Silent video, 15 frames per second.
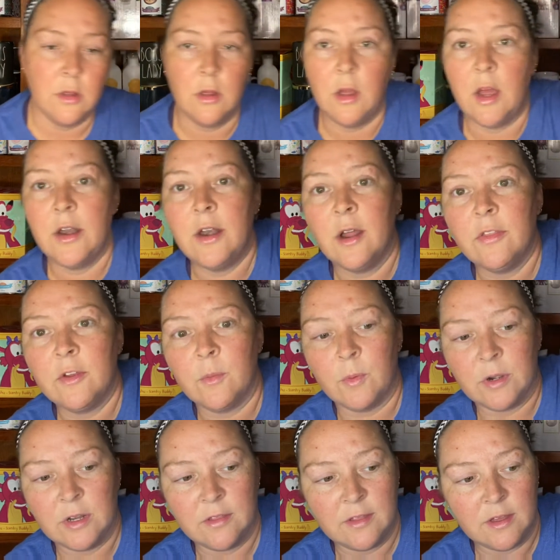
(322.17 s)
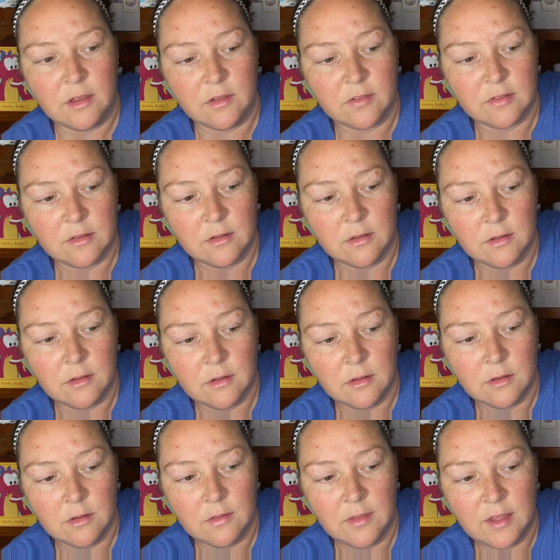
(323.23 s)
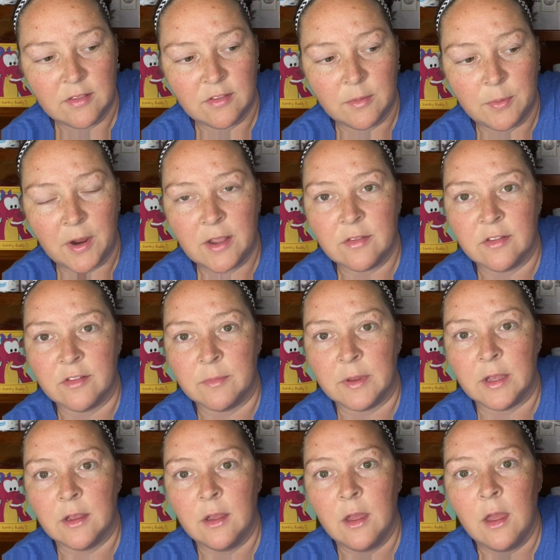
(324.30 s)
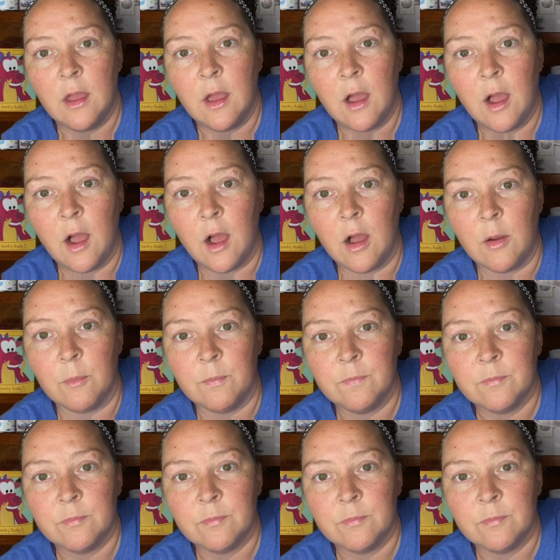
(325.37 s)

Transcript: another one of these. That surprises me. I'm